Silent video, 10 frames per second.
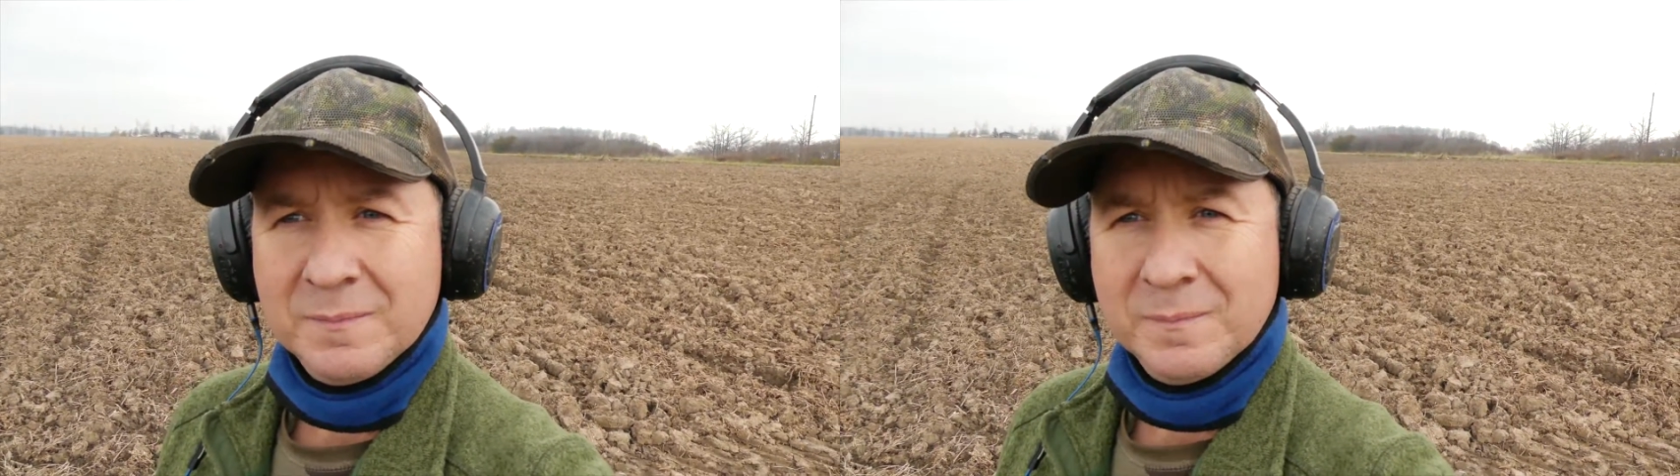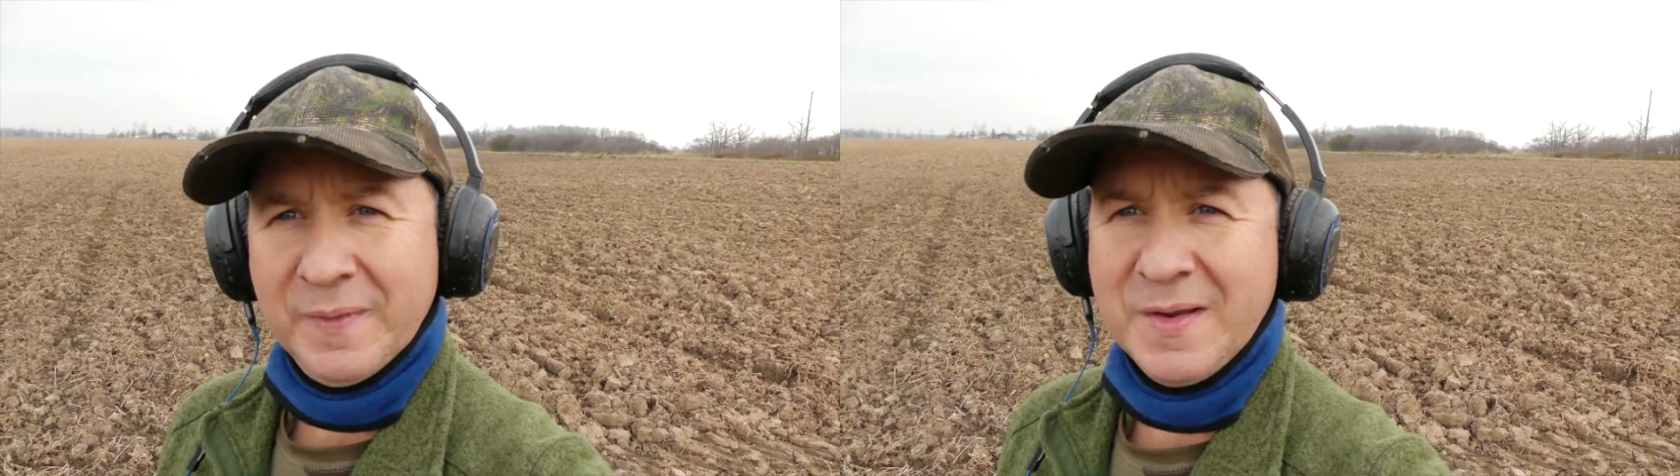
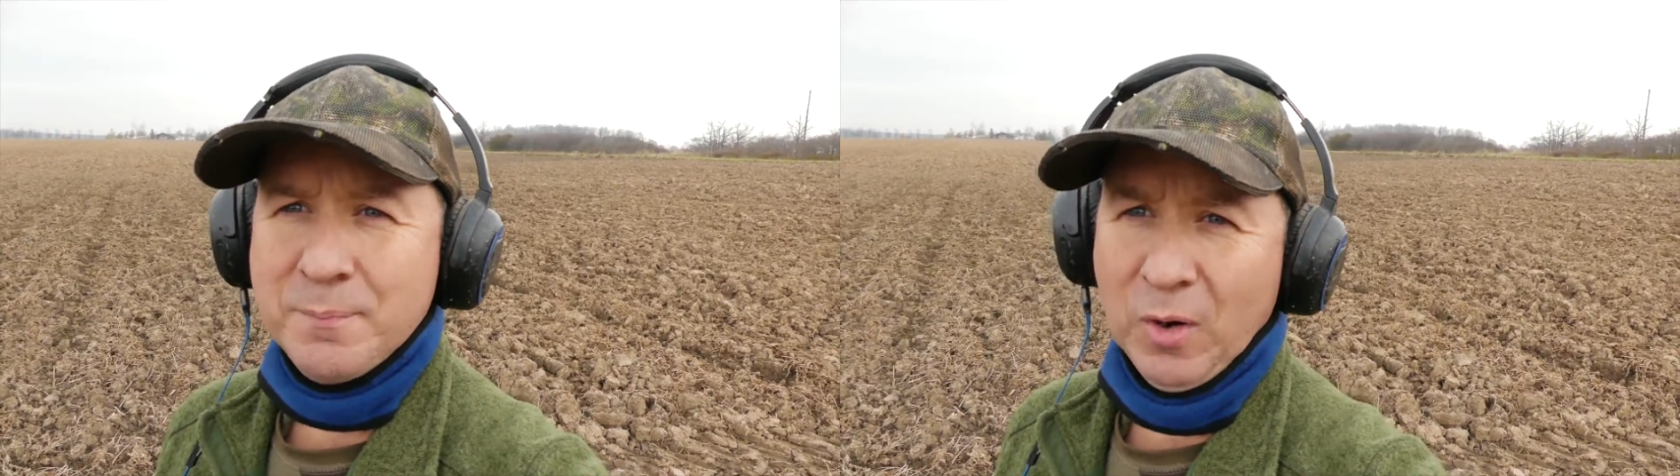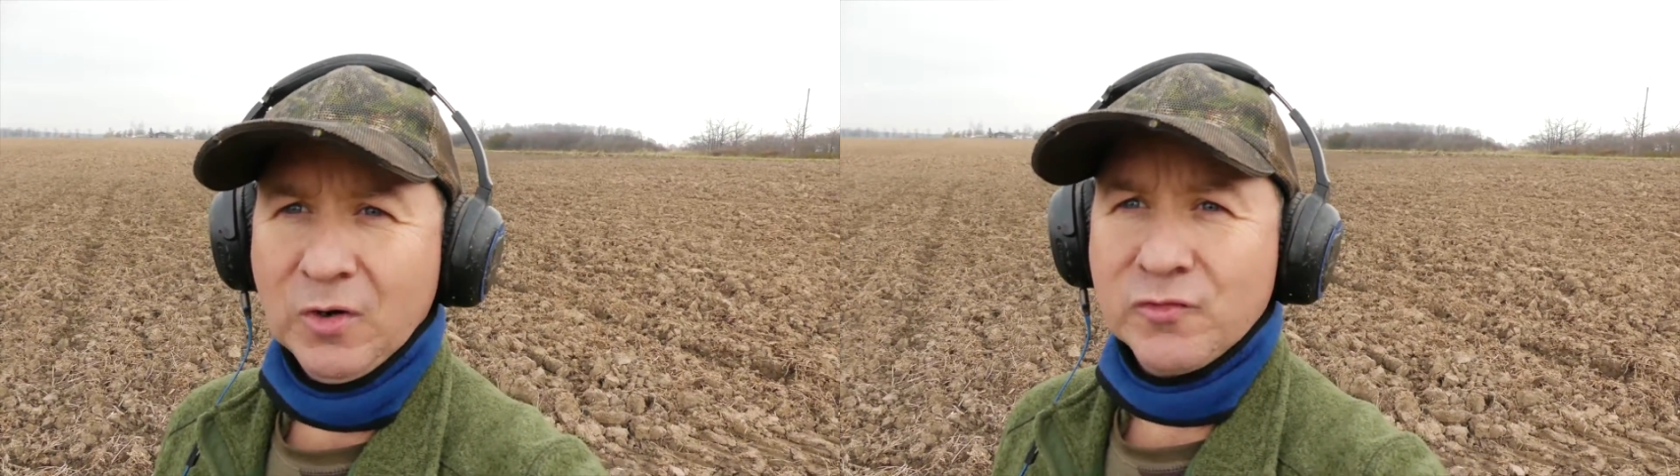But he
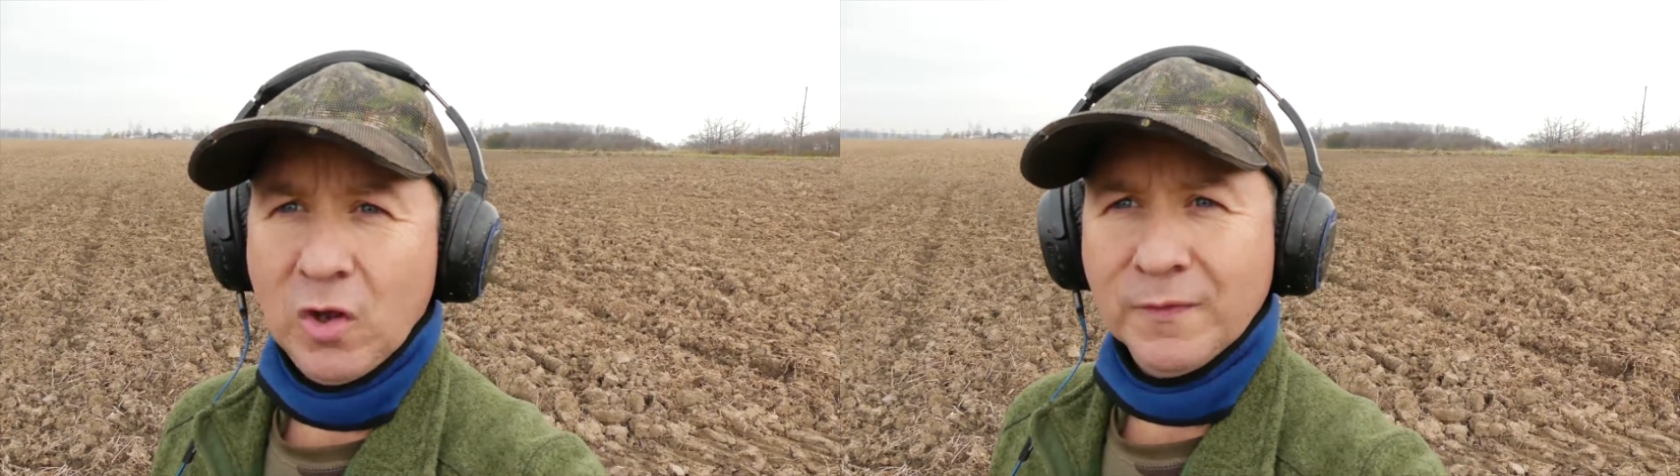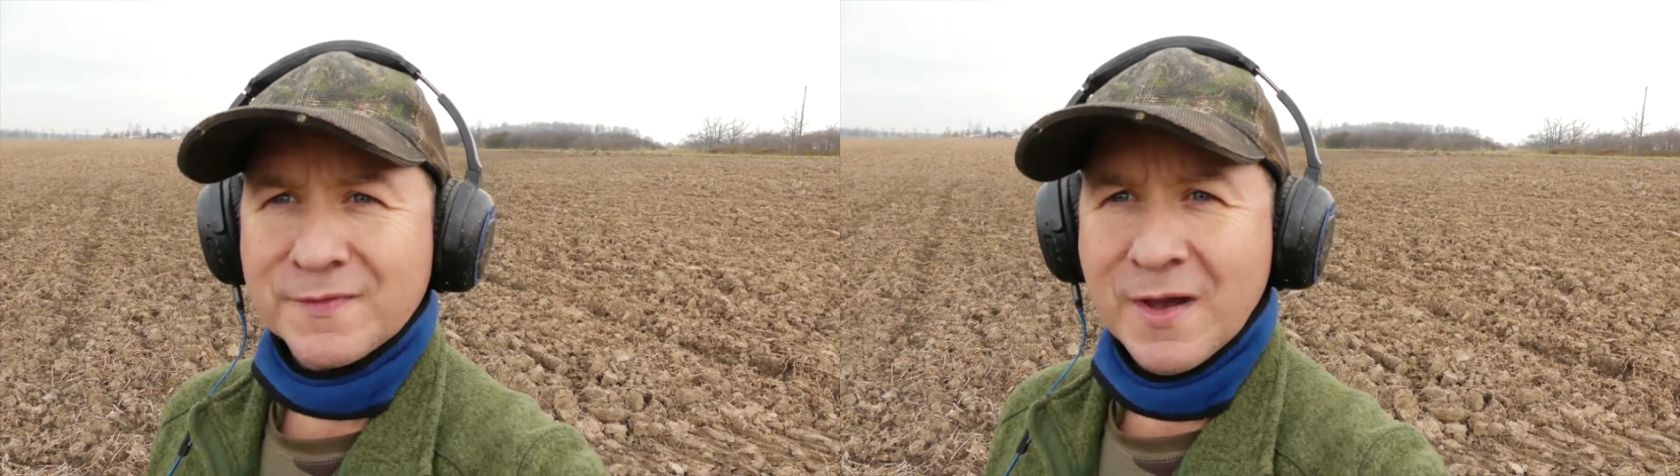barks all
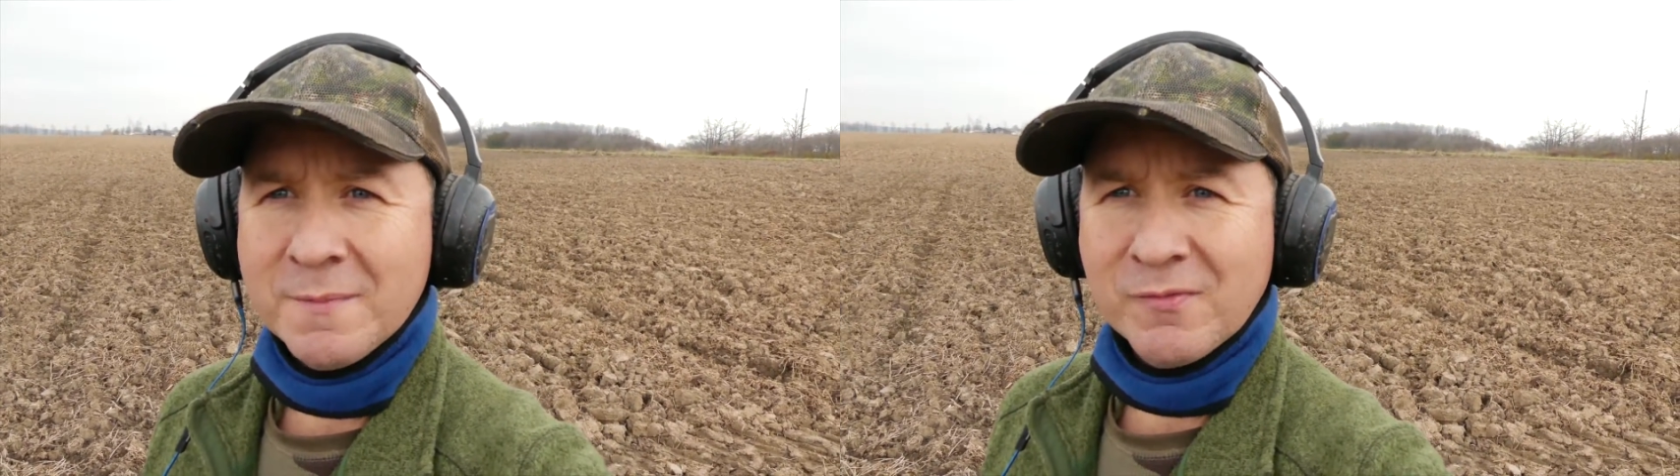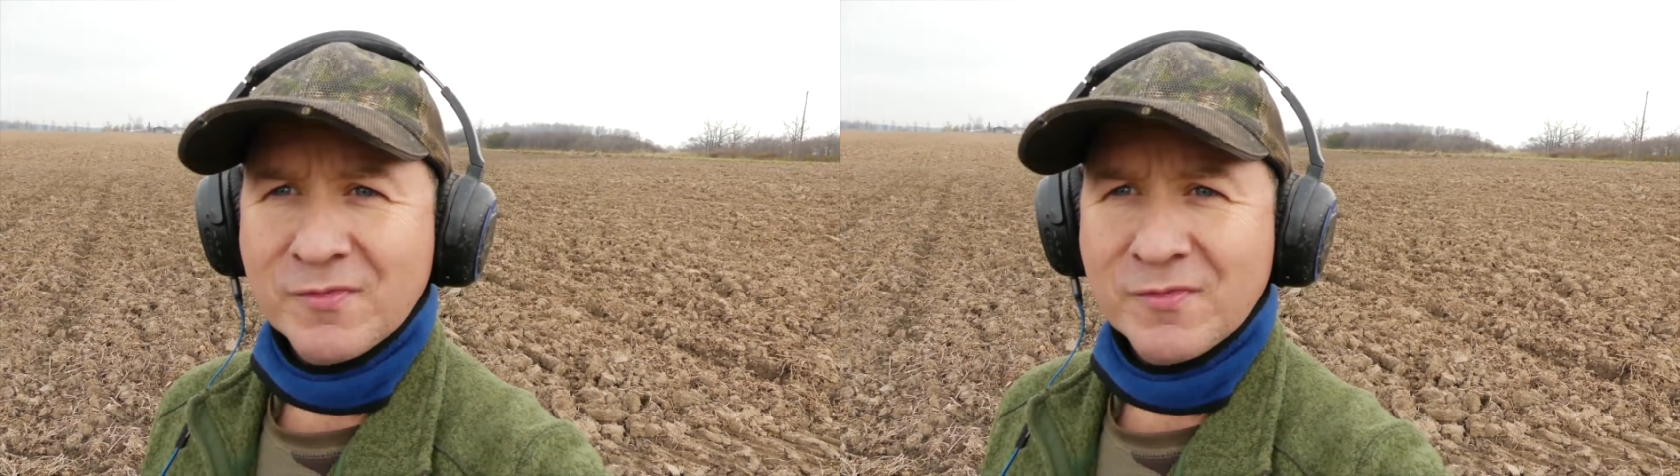the time every